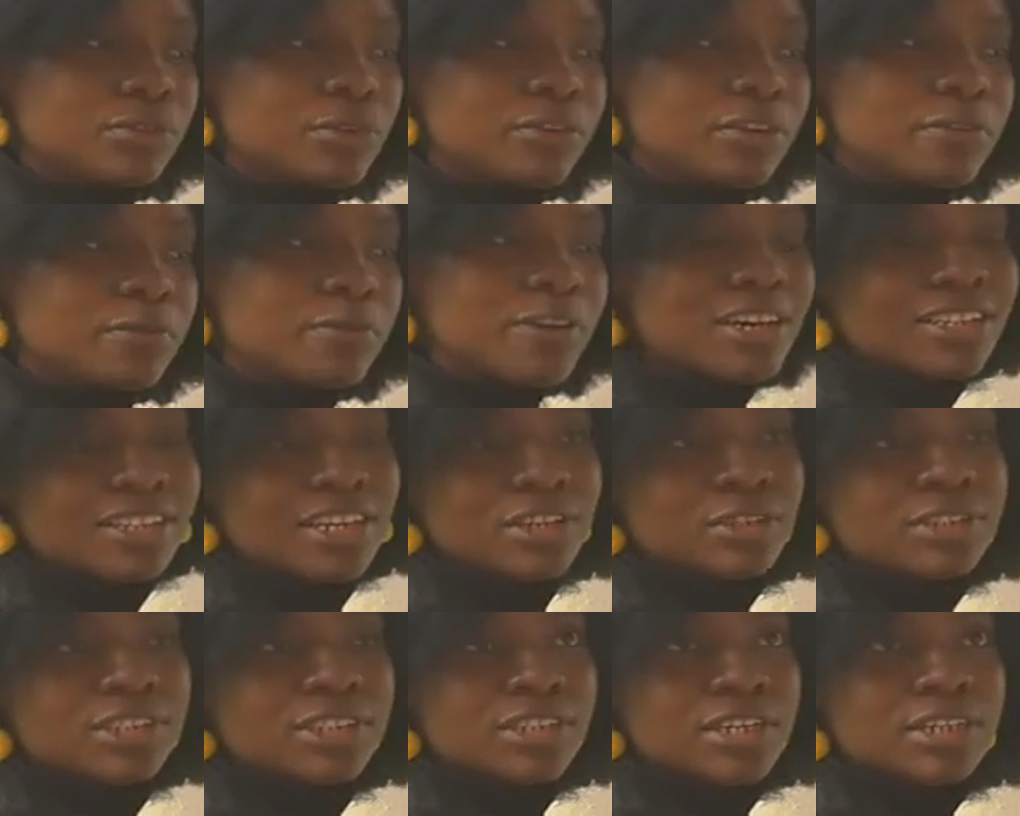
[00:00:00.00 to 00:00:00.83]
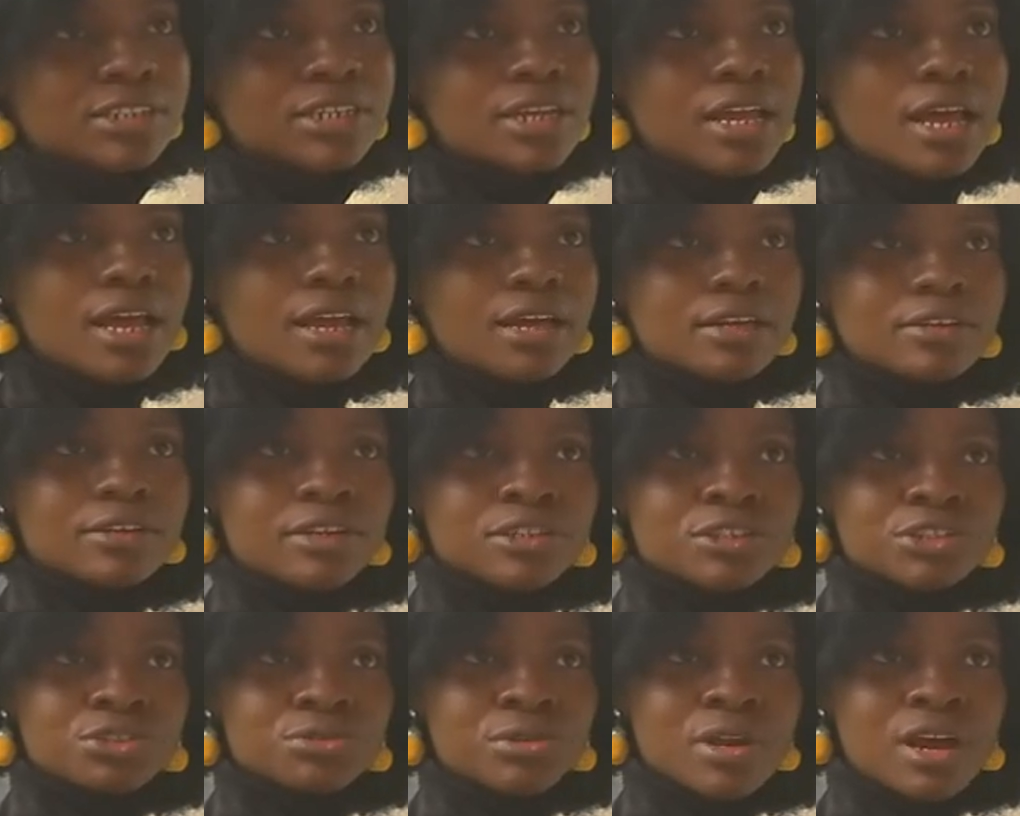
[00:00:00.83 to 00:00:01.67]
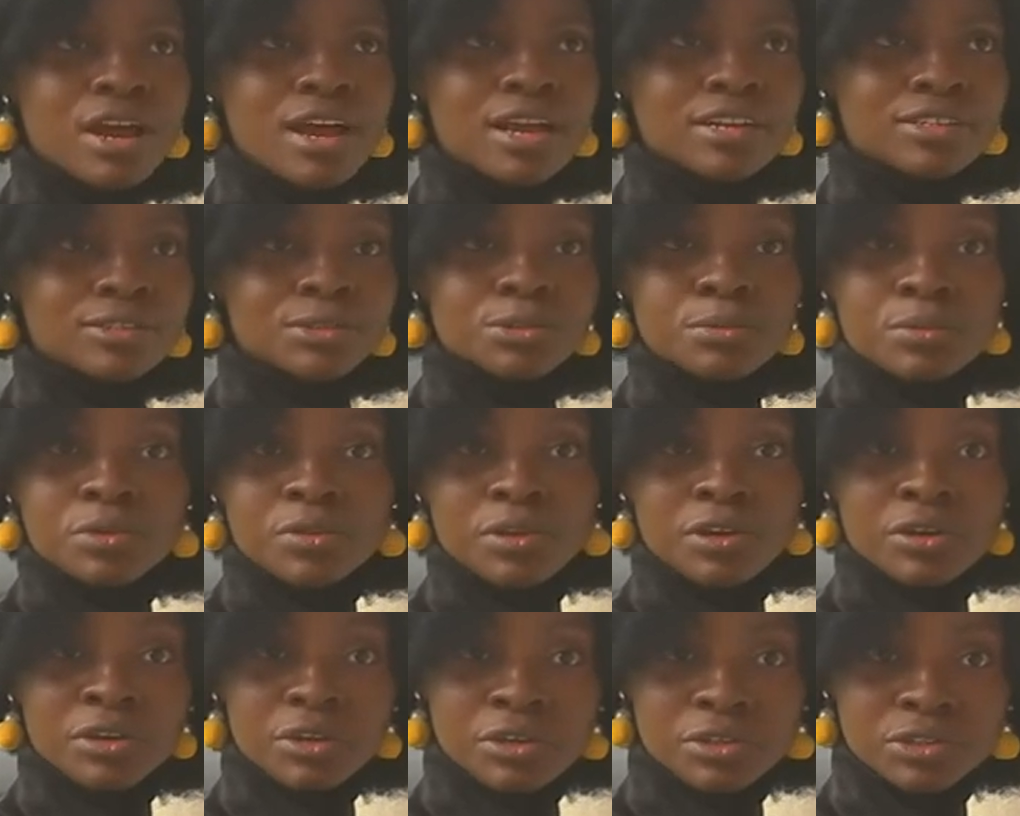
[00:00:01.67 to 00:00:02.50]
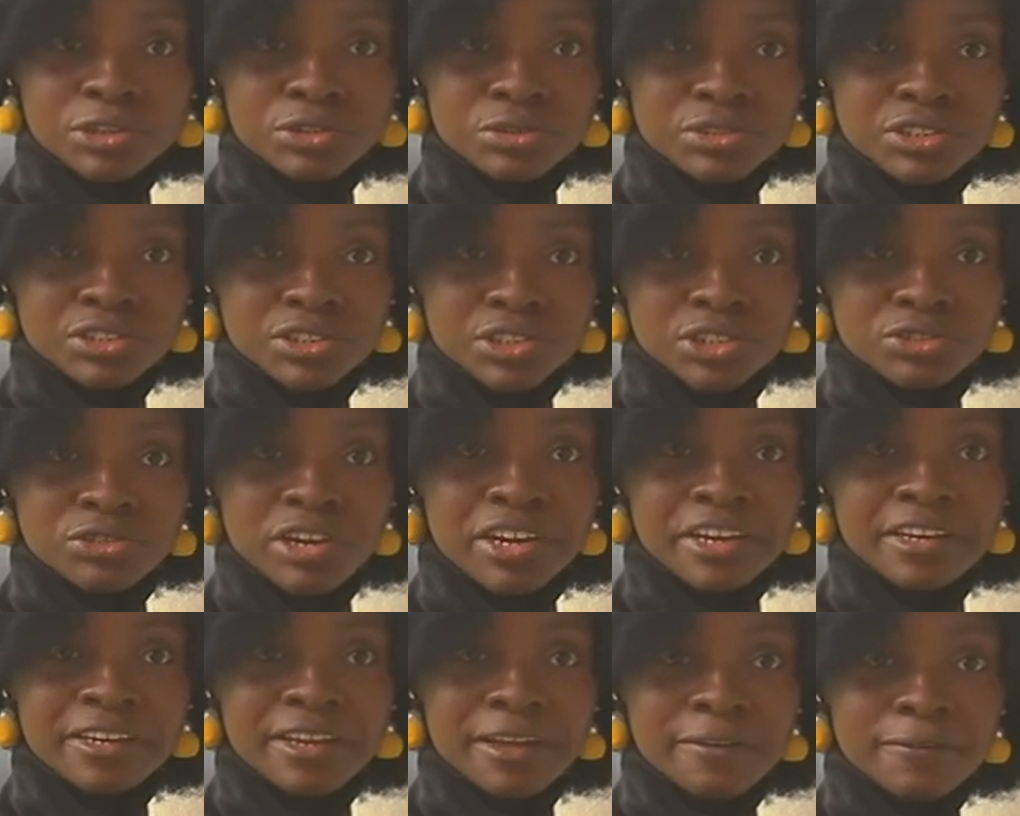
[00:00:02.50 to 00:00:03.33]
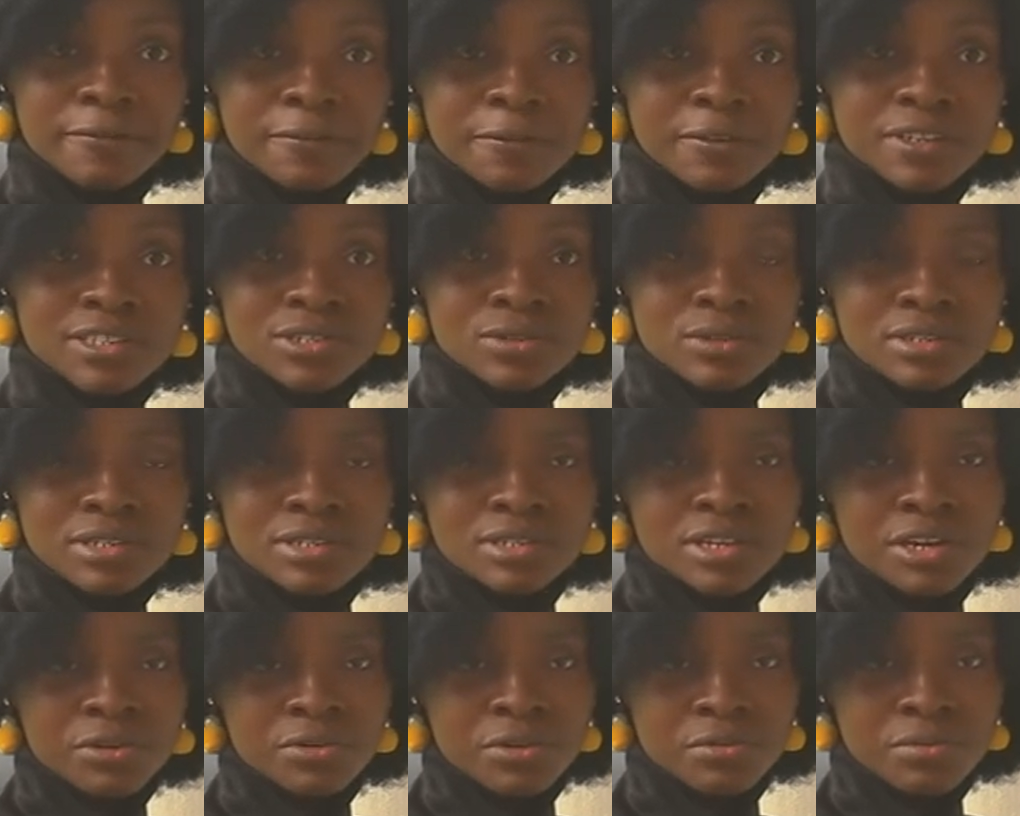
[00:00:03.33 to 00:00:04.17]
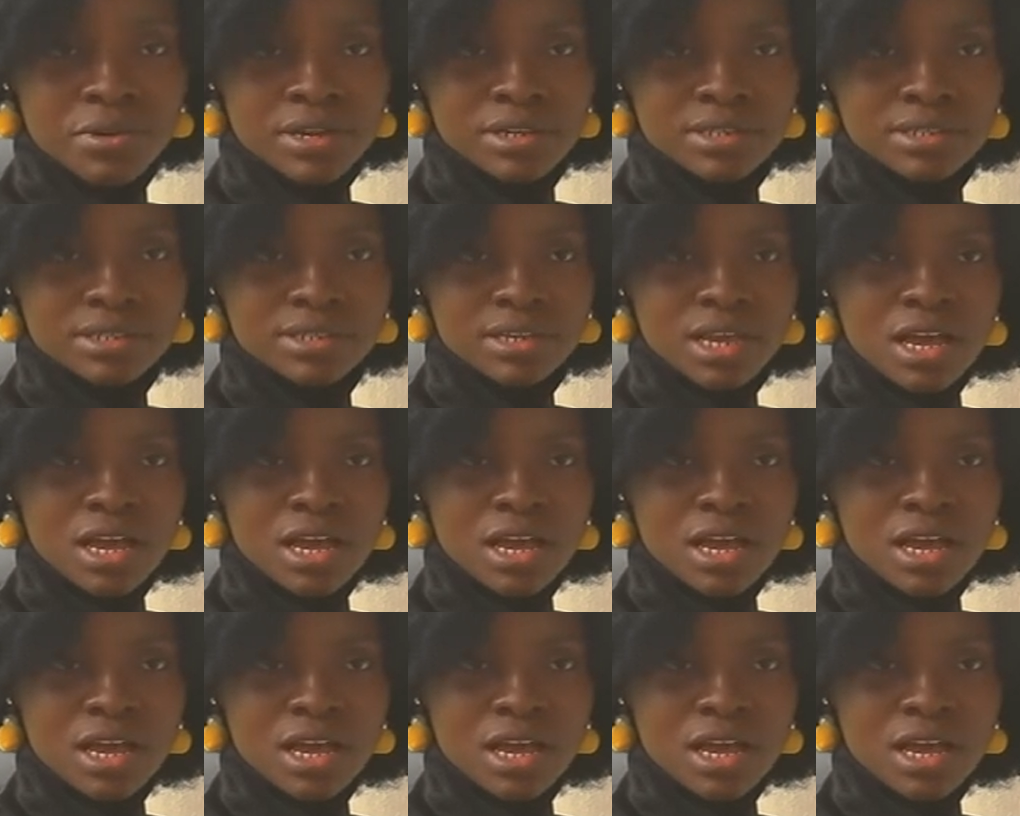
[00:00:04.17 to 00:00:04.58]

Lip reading: the fact that you said Nigeria and some other countries are dragging their feet on this agreement.